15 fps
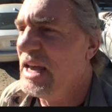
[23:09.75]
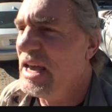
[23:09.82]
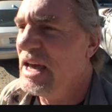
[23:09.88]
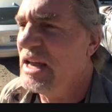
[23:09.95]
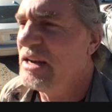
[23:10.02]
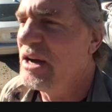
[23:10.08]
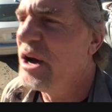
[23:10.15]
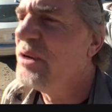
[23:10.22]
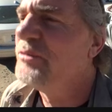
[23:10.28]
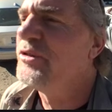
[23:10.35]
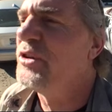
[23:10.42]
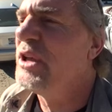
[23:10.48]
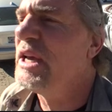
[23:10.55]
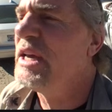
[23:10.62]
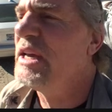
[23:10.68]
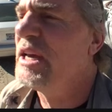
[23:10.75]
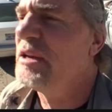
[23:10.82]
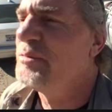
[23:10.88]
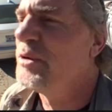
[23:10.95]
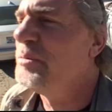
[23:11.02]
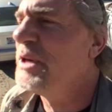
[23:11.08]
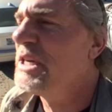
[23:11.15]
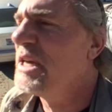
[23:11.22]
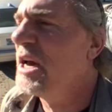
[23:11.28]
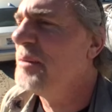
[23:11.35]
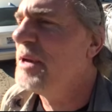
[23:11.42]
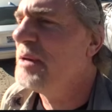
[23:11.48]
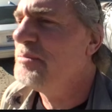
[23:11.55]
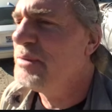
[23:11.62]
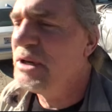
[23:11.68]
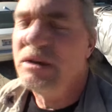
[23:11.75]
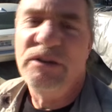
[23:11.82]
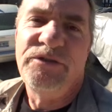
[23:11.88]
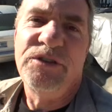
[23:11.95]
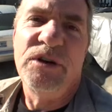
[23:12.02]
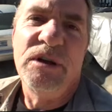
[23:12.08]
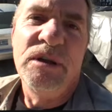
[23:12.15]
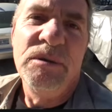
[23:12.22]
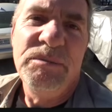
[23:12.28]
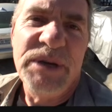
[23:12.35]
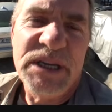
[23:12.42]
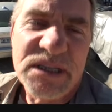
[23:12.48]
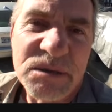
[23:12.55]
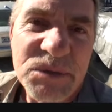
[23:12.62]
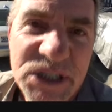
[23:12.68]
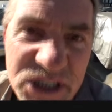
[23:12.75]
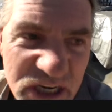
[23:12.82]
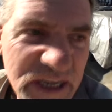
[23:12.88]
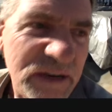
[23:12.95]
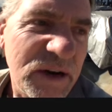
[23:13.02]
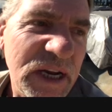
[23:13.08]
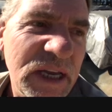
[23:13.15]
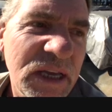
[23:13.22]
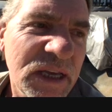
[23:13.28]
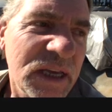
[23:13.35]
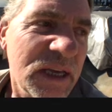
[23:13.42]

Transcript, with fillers: and hopefully it will become a beautiful piece of machinery